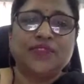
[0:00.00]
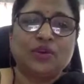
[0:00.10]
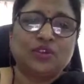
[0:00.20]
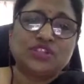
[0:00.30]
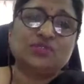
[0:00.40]

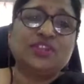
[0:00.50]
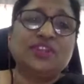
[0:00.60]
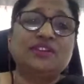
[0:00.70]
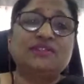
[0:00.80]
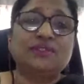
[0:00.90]
and also
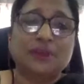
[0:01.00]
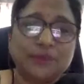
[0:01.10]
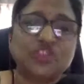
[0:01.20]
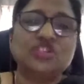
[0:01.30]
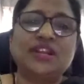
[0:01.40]
their
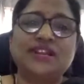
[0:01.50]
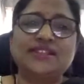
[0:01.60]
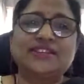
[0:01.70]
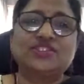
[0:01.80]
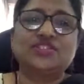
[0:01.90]

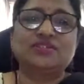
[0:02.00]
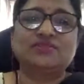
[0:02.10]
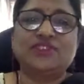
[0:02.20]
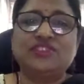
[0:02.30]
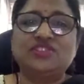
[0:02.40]

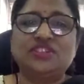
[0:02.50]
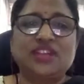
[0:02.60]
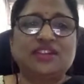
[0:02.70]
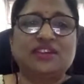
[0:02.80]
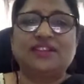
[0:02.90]
commercialization,
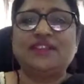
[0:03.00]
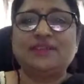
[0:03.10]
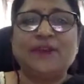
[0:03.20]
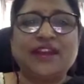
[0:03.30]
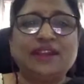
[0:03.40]
rendering, and
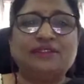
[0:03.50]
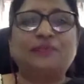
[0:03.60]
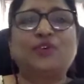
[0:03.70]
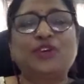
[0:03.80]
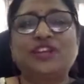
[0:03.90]
thereby
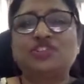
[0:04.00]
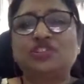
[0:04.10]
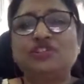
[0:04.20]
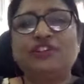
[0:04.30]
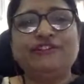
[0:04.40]

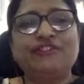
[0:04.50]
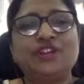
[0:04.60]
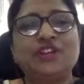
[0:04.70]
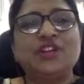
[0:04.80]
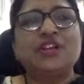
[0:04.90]
protection of
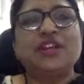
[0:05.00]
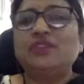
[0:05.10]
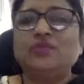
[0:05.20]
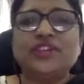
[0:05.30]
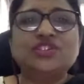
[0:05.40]

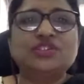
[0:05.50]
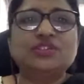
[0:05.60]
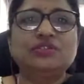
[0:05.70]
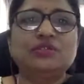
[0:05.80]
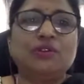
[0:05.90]

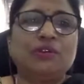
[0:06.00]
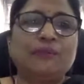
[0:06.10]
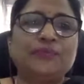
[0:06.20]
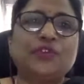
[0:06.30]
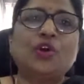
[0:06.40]
invention
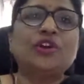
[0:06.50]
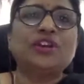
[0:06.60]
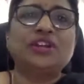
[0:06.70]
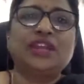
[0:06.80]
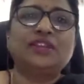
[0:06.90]
or
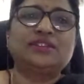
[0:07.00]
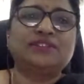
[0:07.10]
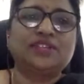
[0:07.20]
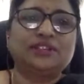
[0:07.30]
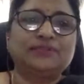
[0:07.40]

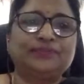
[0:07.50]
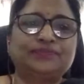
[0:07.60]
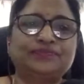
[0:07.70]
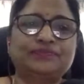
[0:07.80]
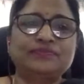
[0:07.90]
creativity.
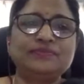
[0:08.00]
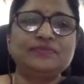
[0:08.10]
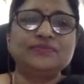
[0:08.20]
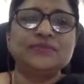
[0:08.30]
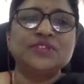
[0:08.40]

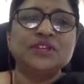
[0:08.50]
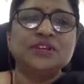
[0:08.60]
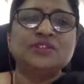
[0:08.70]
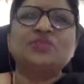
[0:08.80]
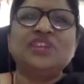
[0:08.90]

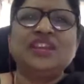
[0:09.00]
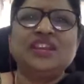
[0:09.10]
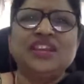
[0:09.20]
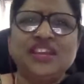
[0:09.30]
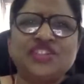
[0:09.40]
So
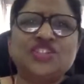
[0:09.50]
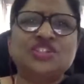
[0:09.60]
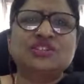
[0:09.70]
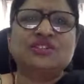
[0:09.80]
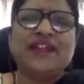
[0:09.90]

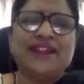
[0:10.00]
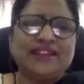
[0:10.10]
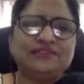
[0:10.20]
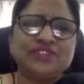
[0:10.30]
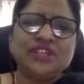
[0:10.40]
each
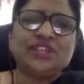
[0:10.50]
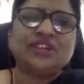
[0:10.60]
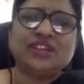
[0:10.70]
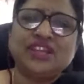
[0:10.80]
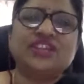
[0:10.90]
and
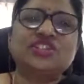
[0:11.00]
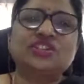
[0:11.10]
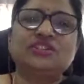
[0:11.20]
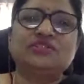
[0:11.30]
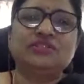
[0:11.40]
every
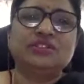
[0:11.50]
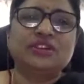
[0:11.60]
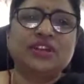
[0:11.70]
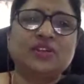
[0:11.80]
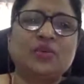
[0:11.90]
creation
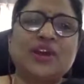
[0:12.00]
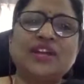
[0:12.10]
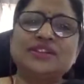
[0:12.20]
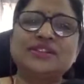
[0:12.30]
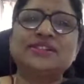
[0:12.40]

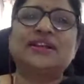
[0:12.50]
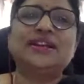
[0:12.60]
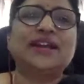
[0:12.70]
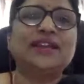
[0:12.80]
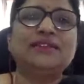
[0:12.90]
requires
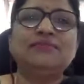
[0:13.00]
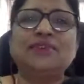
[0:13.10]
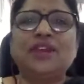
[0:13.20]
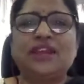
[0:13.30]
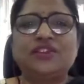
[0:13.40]

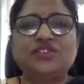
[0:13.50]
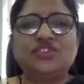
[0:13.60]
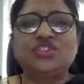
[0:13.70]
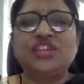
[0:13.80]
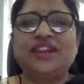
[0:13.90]
time,
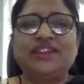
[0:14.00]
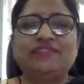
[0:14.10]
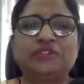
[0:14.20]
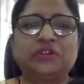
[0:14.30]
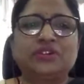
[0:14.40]
energy, and
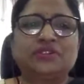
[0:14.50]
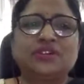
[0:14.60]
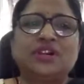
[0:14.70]
effort.